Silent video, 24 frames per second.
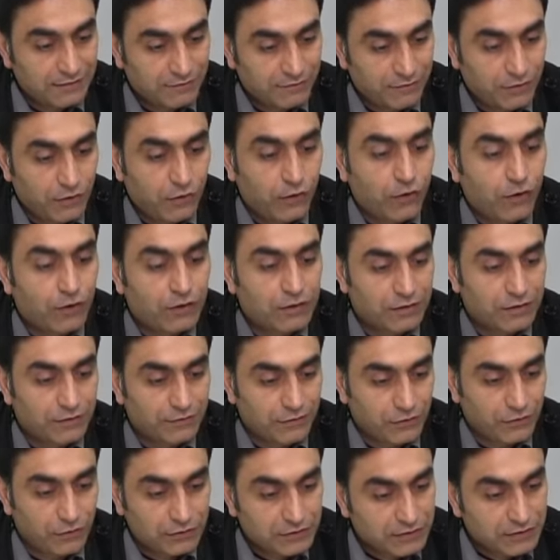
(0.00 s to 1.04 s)
We
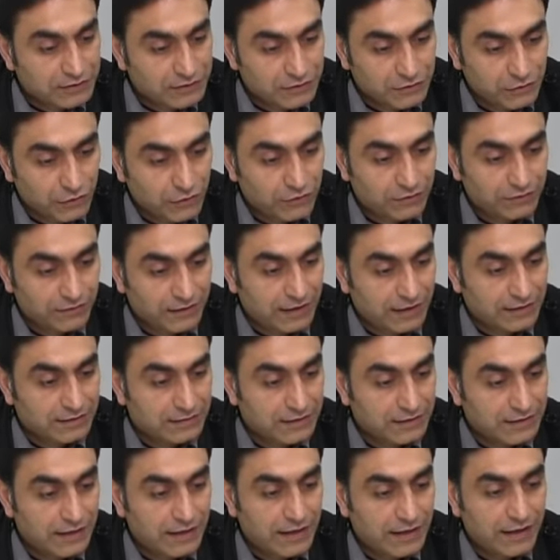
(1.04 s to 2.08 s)
already know that
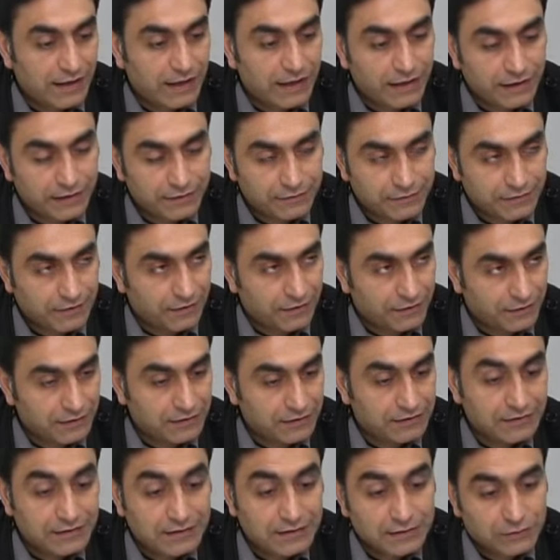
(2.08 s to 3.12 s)

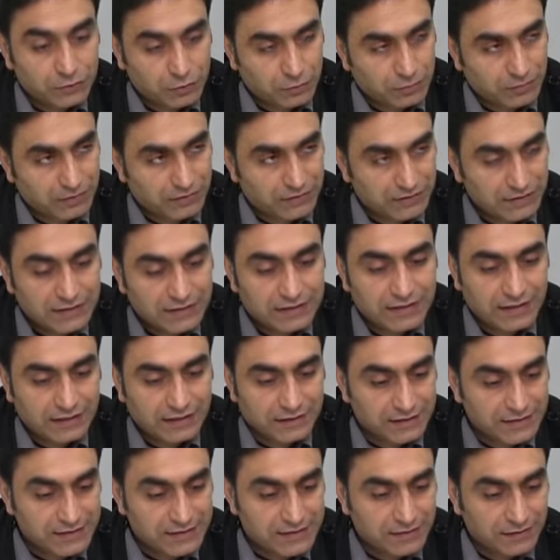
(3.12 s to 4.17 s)
everything need a
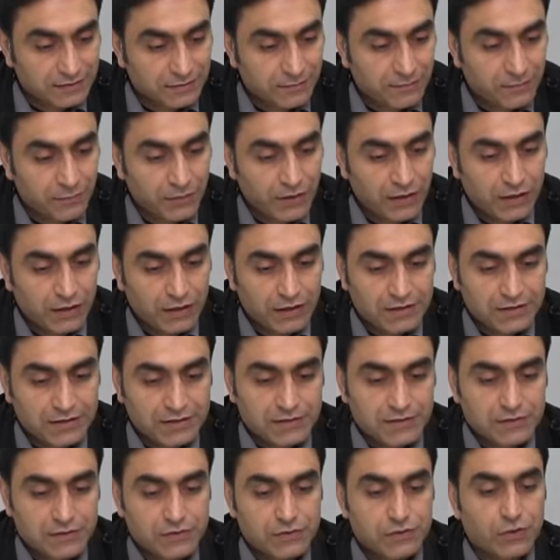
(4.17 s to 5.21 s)
reason.
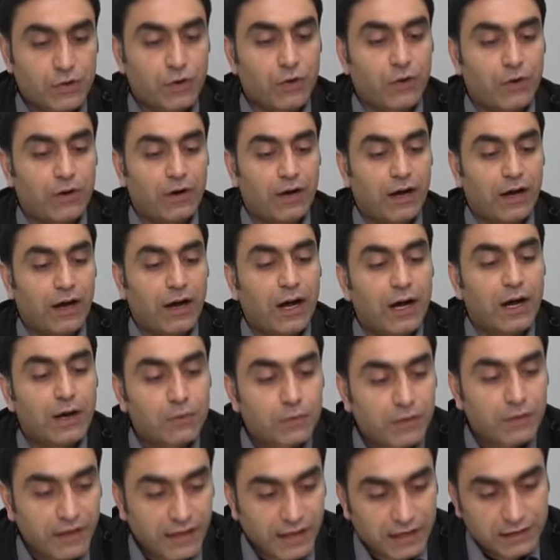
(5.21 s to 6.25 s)
So
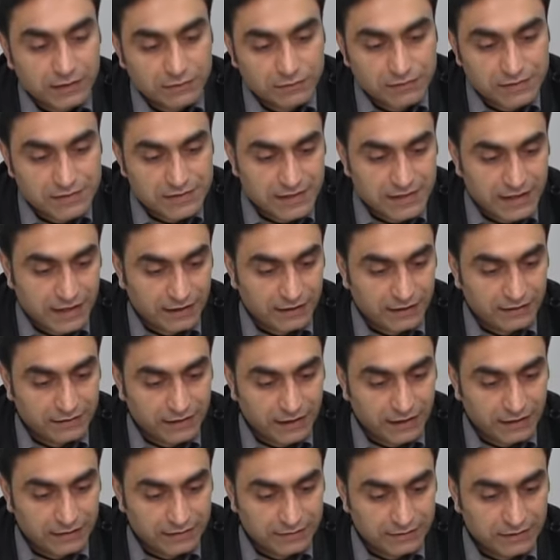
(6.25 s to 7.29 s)
how can we say
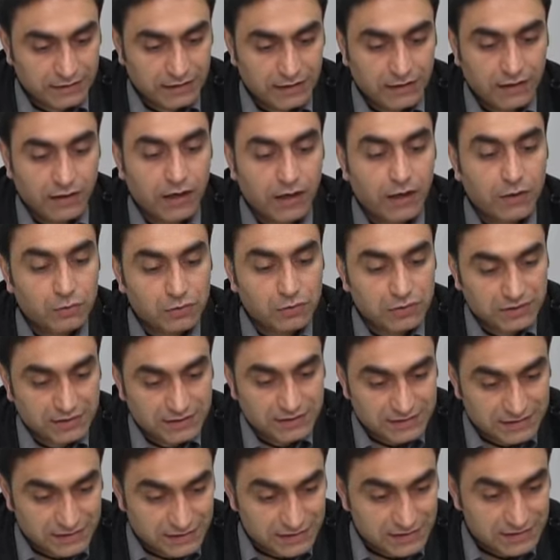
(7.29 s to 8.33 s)
that our
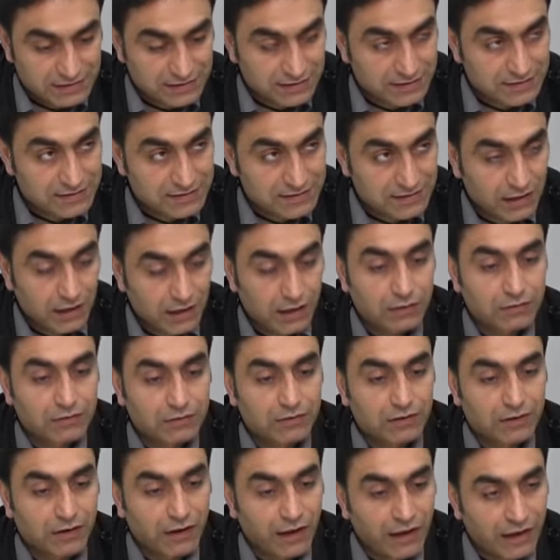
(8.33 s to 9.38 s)
existence,
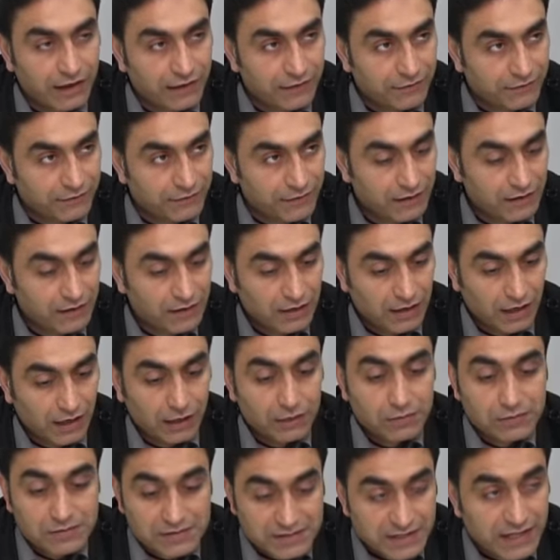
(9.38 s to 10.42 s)
our life,
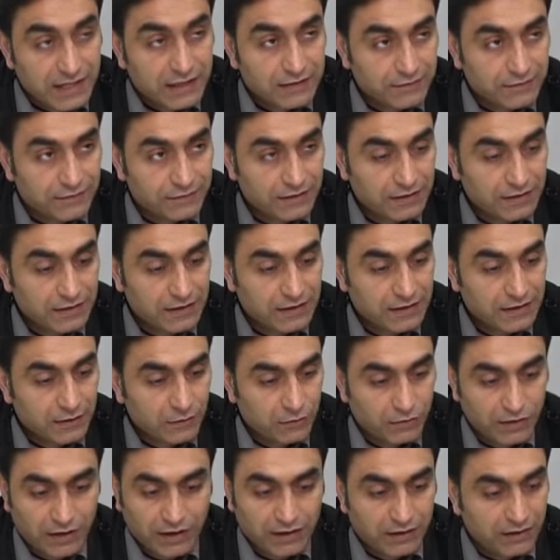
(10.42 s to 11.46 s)
ourself,
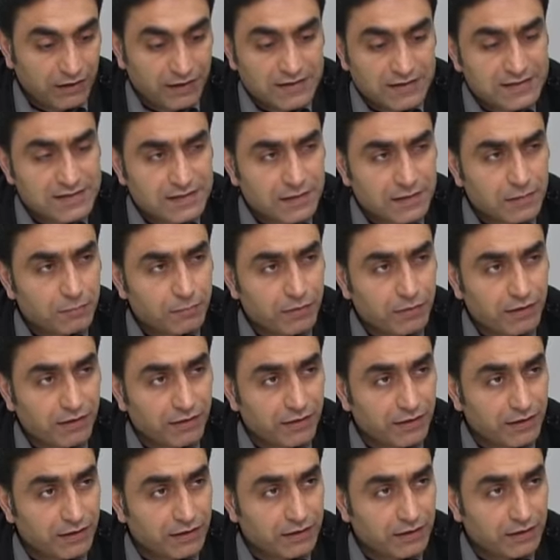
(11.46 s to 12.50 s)
we are not simple
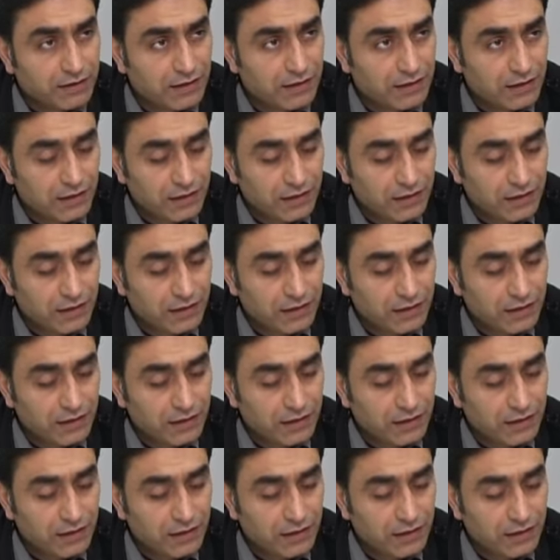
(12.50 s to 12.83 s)
thing.